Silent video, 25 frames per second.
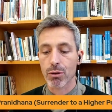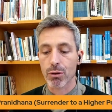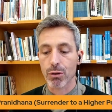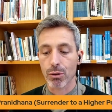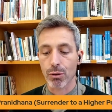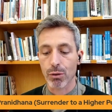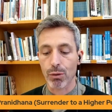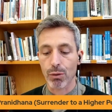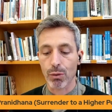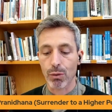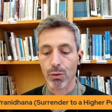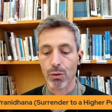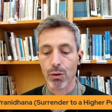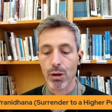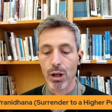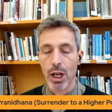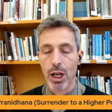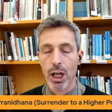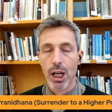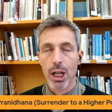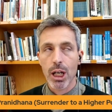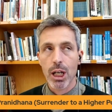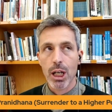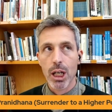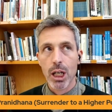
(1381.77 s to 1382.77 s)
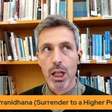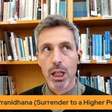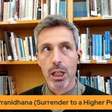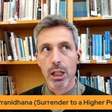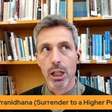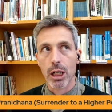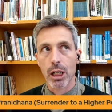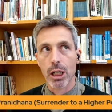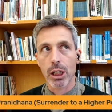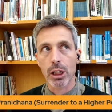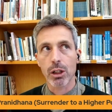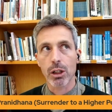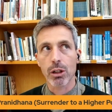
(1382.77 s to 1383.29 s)
to,
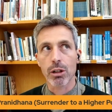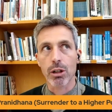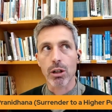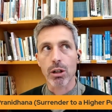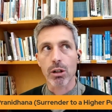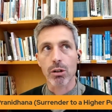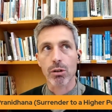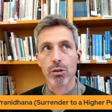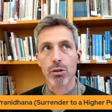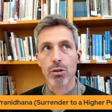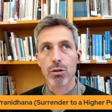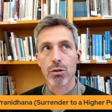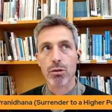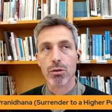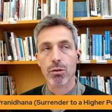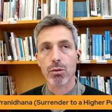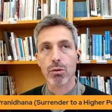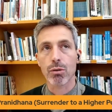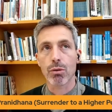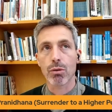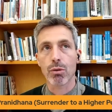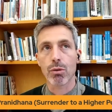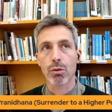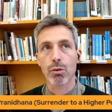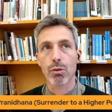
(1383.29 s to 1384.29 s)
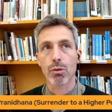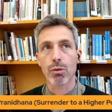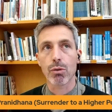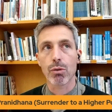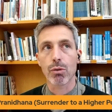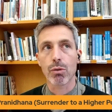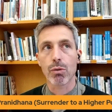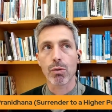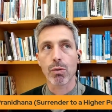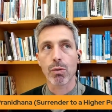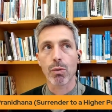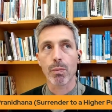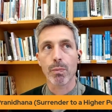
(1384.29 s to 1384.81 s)
you know,
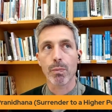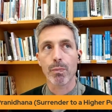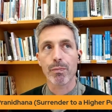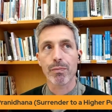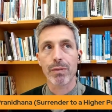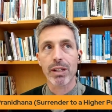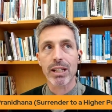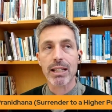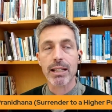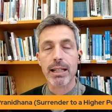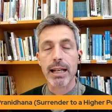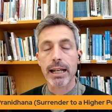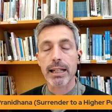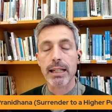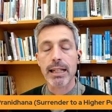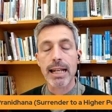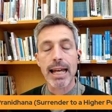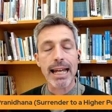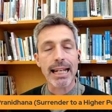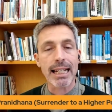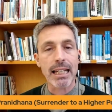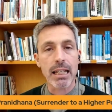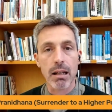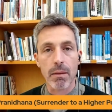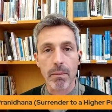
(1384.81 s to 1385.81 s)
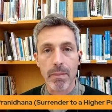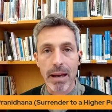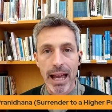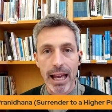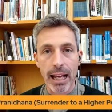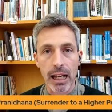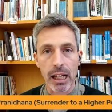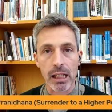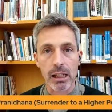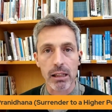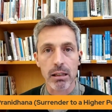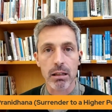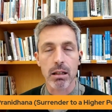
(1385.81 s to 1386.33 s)
to send an
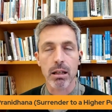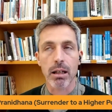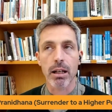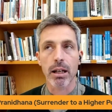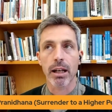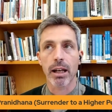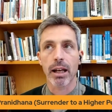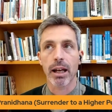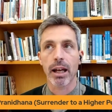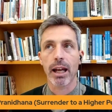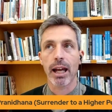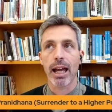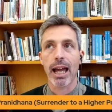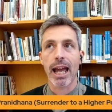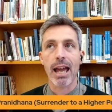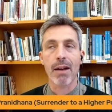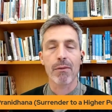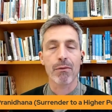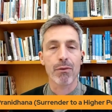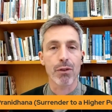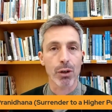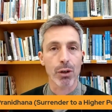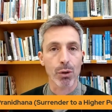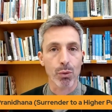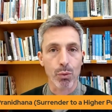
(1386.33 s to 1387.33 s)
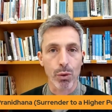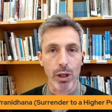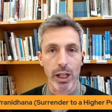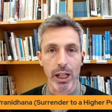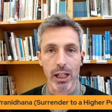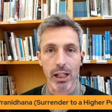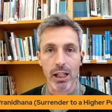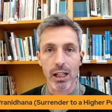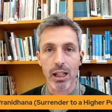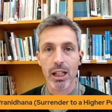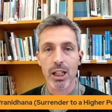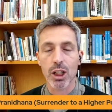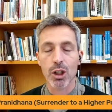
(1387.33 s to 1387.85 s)
email every
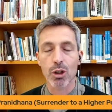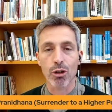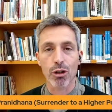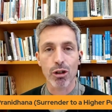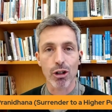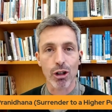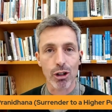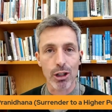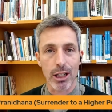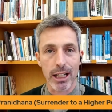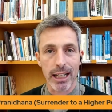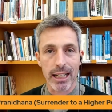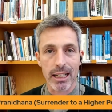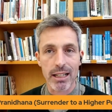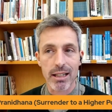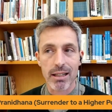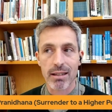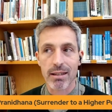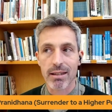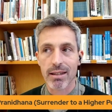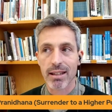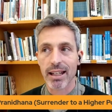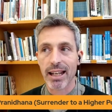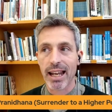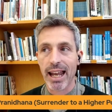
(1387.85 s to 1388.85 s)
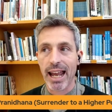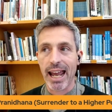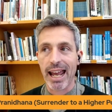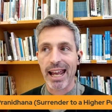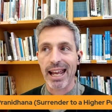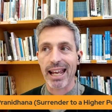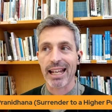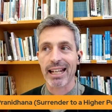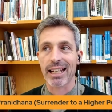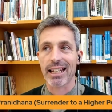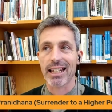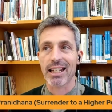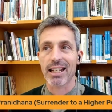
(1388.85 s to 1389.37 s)
week to your list
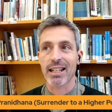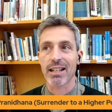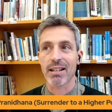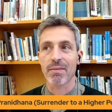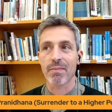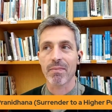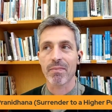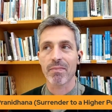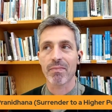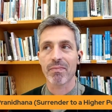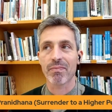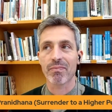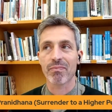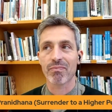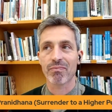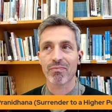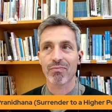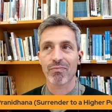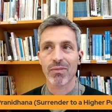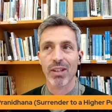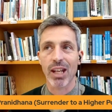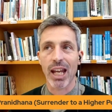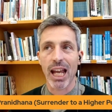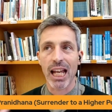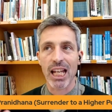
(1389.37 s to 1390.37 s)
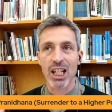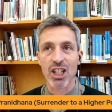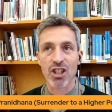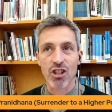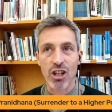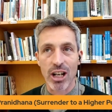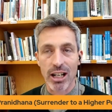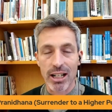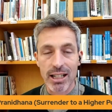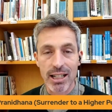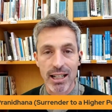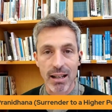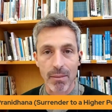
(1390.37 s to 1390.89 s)
and
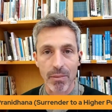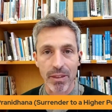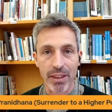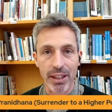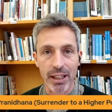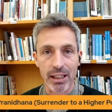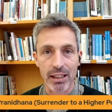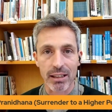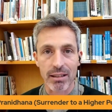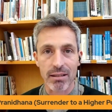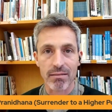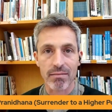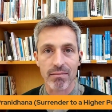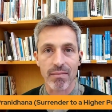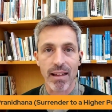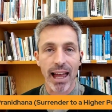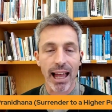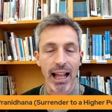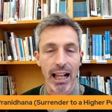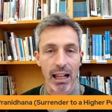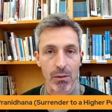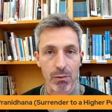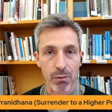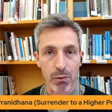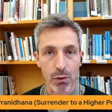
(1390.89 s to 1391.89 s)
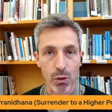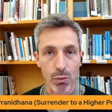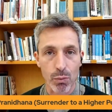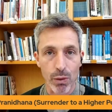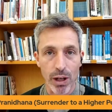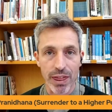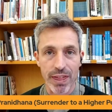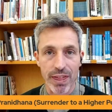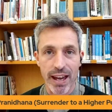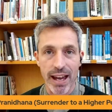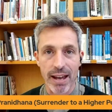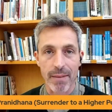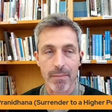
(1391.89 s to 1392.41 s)
share something helpful
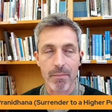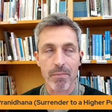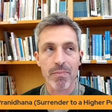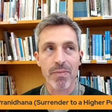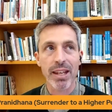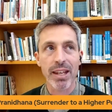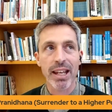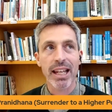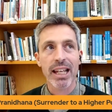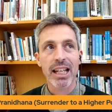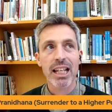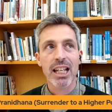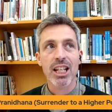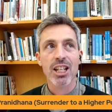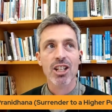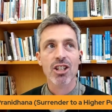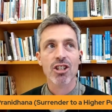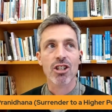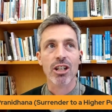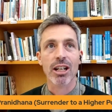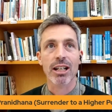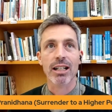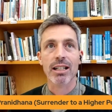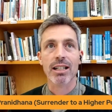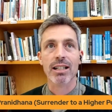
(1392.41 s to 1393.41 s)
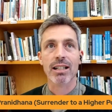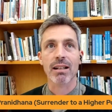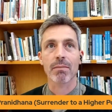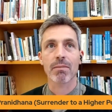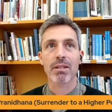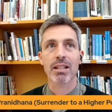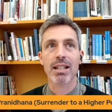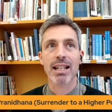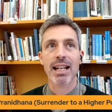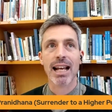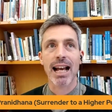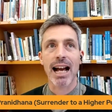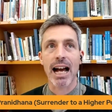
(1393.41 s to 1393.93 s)
with them share
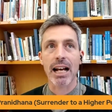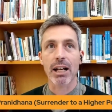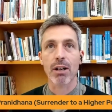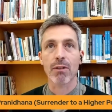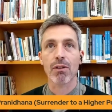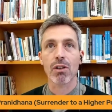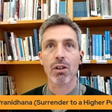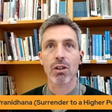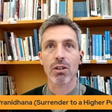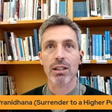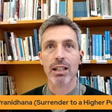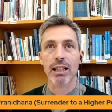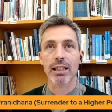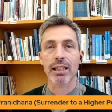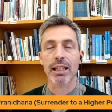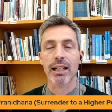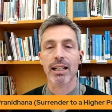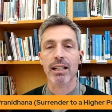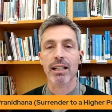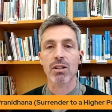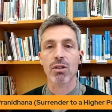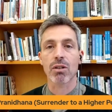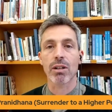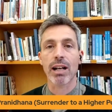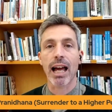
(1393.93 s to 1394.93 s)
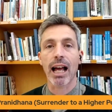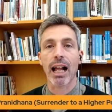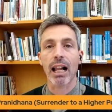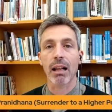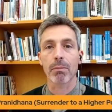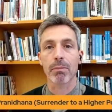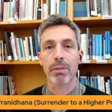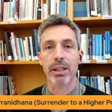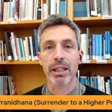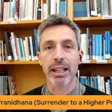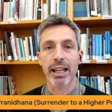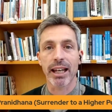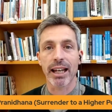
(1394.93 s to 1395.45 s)
some kind of content that is going to help
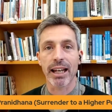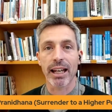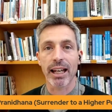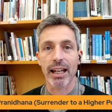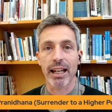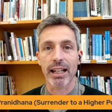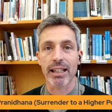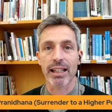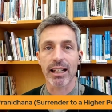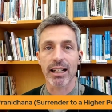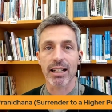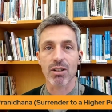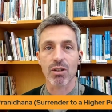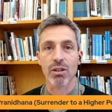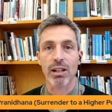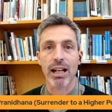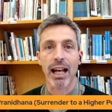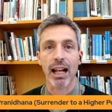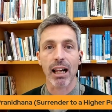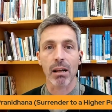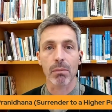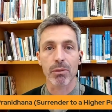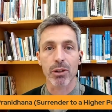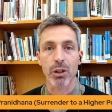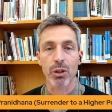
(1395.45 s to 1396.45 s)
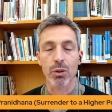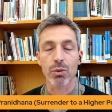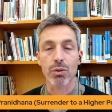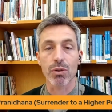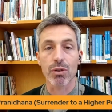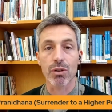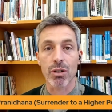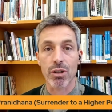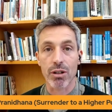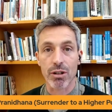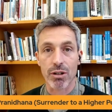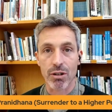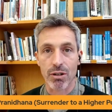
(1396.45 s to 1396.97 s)
uh, that is going to help you
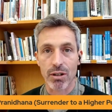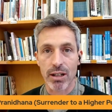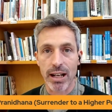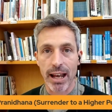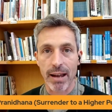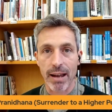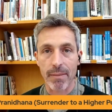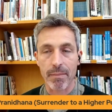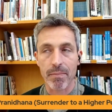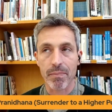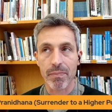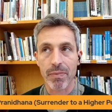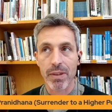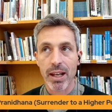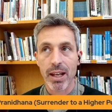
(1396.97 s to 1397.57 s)
nurture them